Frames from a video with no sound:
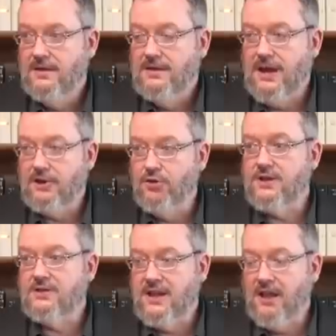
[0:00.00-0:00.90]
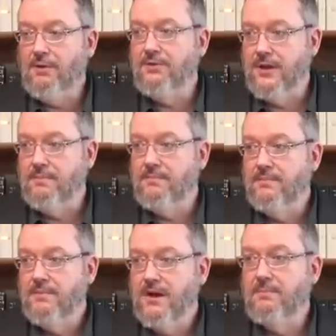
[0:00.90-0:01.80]
Now, you can tell them
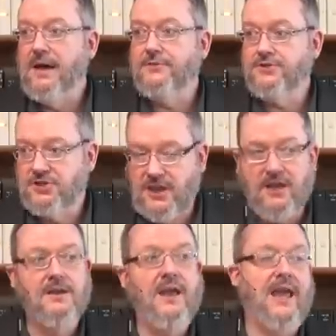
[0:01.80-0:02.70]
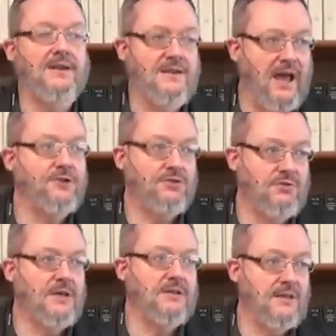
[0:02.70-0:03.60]
about sin and not
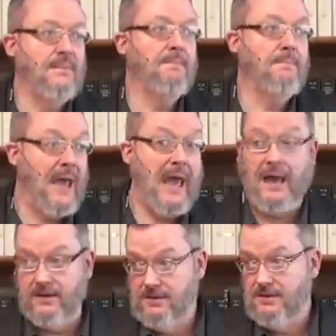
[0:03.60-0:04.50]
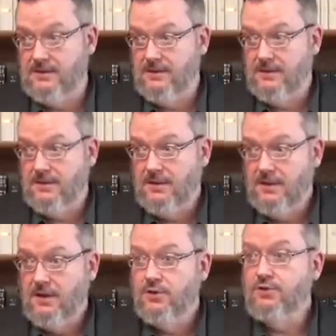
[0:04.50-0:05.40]
treat them bad.
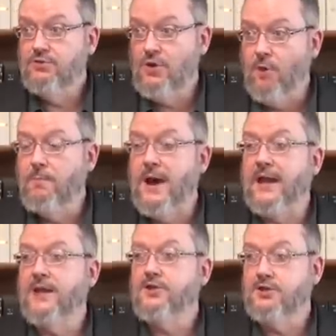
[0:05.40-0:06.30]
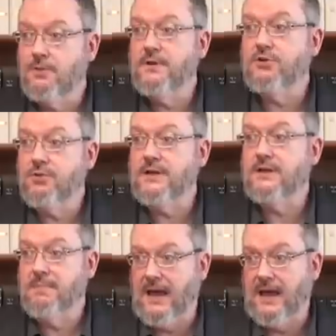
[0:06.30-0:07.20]
Nobody should be
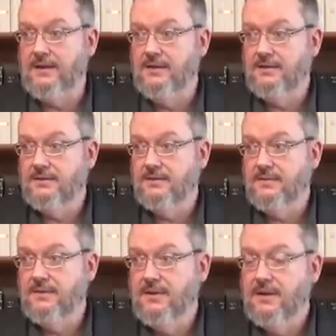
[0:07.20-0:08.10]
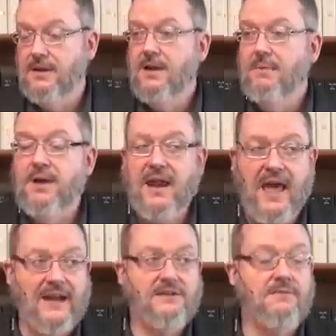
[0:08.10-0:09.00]
treated bad. But
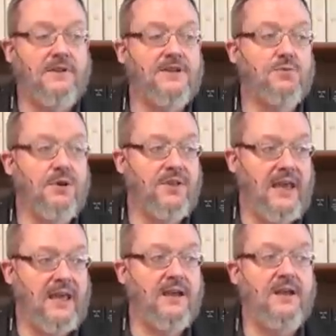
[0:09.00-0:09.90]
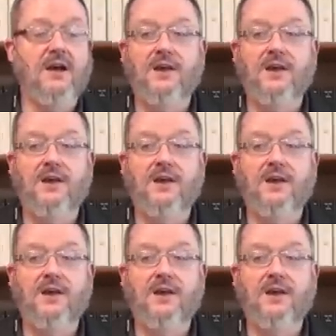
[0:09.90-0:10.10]
activists within it